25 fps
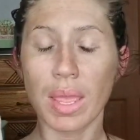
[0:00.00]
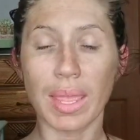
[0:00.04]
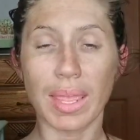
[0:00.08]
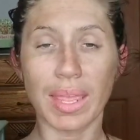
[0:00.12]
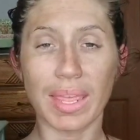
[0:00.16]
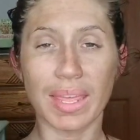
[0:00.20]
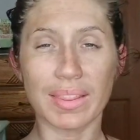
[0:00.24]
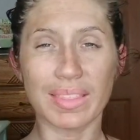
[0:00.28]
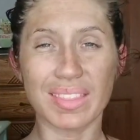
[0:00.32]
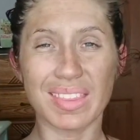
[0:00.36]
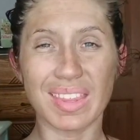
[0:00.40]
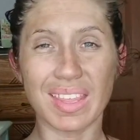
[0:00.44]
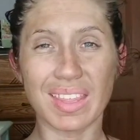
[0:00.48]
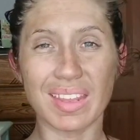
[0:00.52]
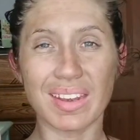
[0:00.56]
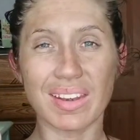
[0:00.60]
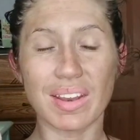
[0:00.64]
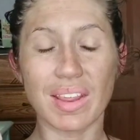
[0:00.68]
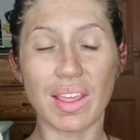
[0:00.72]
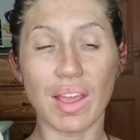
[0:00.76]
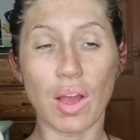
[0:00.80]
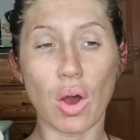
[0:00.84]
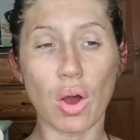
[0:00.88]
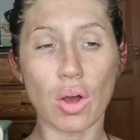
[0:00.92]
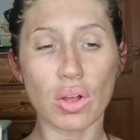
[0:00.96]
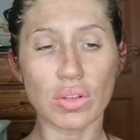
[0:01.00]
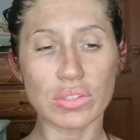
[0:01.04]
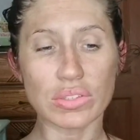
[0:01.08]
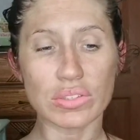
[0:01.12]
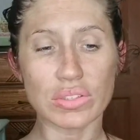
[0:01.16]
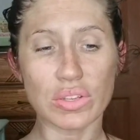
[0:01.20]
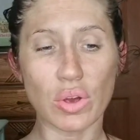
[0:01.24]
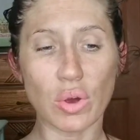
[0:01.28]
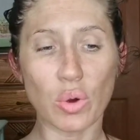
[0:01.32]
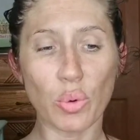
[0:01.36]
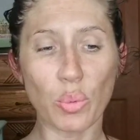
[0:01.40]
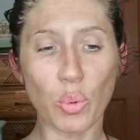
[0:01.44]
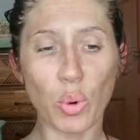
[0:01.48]
And then
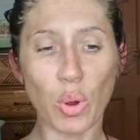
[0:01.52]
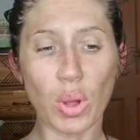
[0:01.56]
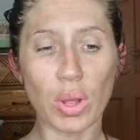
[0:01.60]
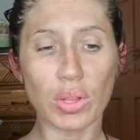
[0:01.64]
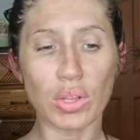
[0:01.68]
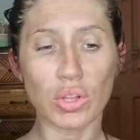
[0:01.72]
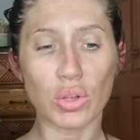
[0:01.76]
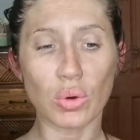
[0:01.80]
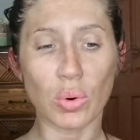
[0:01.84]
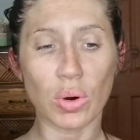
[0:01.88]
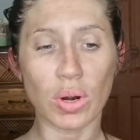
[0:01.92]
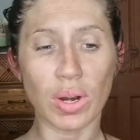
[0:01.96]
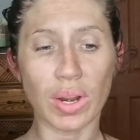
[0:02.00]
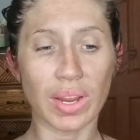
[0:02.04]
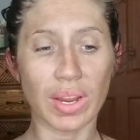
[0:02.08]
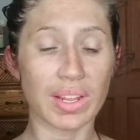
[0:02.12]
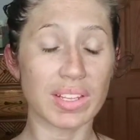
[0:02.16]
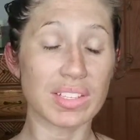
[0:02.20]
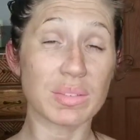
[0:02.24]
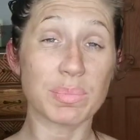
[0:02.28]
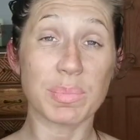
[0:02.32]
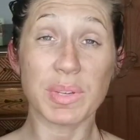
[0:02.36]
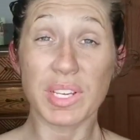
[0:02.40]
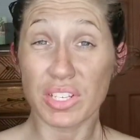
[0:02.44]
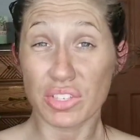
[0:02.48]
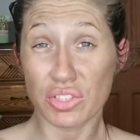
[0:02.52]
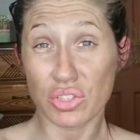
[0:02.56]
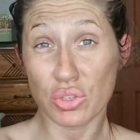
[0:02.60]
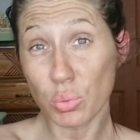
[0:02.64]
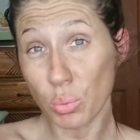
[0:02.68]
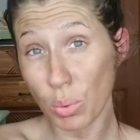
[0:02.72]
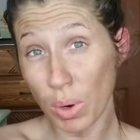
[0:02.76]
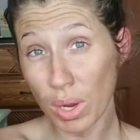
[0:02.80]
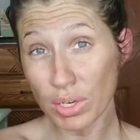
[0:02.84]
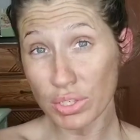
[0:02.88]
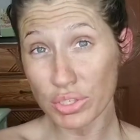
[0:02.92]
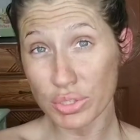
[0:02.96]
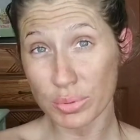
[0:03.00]
also your hands, because you
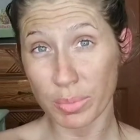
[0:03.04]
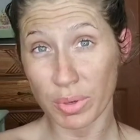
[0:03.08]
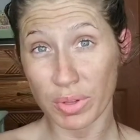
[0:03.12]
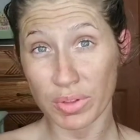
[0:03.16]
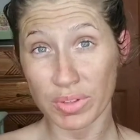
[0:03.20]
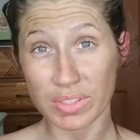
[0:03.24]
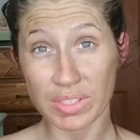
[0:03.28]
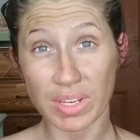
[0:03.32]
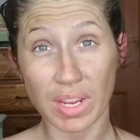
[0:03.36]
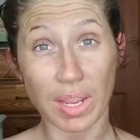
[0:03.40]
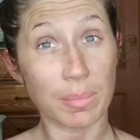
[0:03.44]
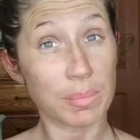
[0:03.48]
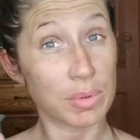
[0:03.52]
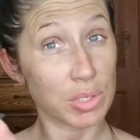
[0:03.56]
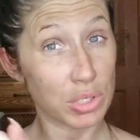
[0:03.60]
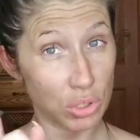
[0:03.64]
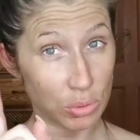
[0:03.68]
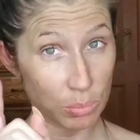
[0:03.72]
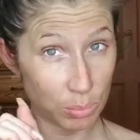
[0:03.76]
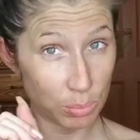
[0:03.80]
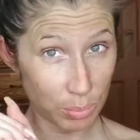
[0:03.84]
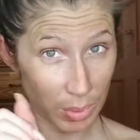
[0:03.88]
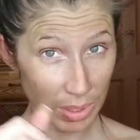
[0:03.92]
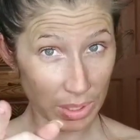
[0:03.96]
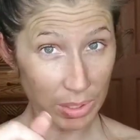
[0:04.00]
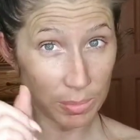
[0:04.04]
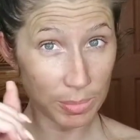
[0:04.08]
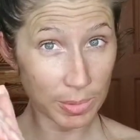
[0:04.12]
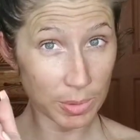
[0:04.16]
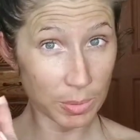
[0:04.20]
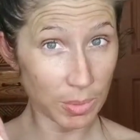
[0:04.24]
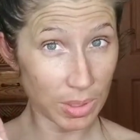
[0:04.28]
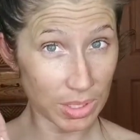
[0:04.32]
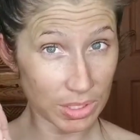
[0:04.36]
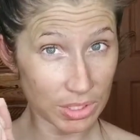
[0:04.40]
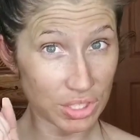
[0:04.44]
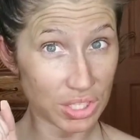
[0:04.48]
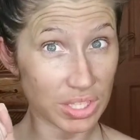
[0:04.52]
wash them all the time, and you better be
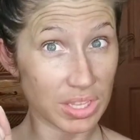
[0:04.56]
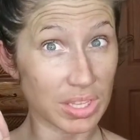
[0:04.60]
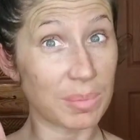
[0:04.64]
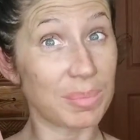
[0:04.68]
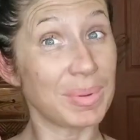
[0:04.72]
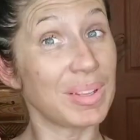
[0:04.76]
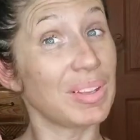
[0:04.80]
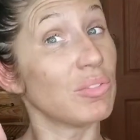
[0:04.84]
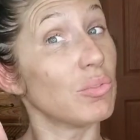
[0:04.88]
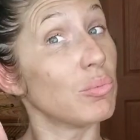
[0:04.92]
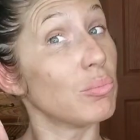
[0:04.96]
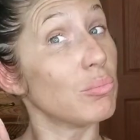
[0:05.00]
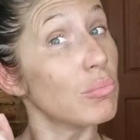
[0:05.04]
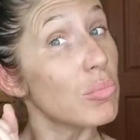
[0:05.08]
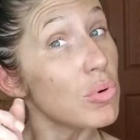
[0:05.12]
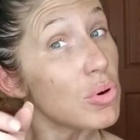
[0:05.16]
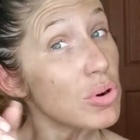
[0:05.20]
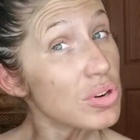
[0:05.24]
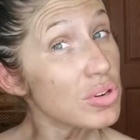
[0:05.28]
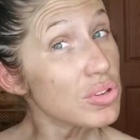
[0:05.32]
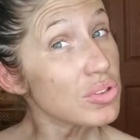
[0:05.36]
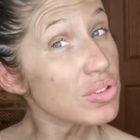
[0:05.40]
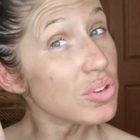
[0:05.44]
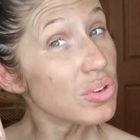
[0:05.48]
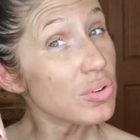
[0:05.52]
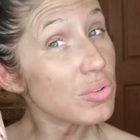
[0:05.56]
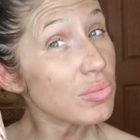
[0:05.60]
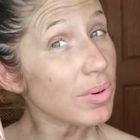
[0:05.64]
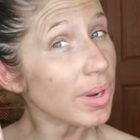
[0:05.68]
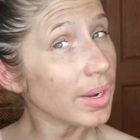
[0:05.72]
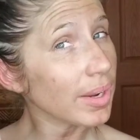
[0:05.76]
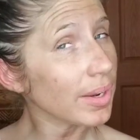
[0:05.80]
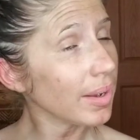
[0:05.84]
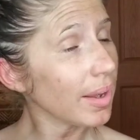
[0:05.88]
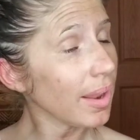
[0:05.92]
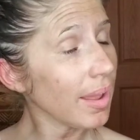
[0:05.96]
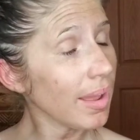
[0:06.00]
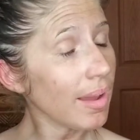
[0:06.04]
washing them even more so
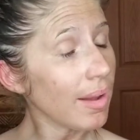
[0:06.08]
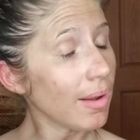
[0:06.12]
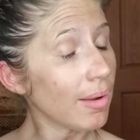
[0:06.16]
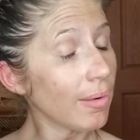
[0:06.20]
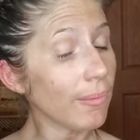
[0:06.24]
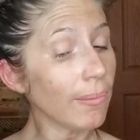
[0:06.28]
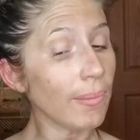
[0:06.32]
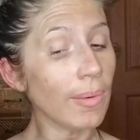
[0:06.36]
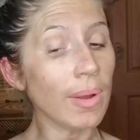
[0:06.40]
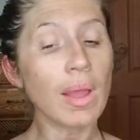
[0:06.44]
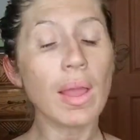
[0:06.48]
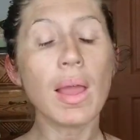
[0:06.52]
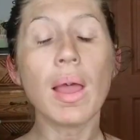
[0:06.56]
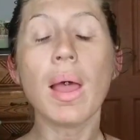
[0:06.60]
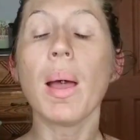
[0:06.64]
right now.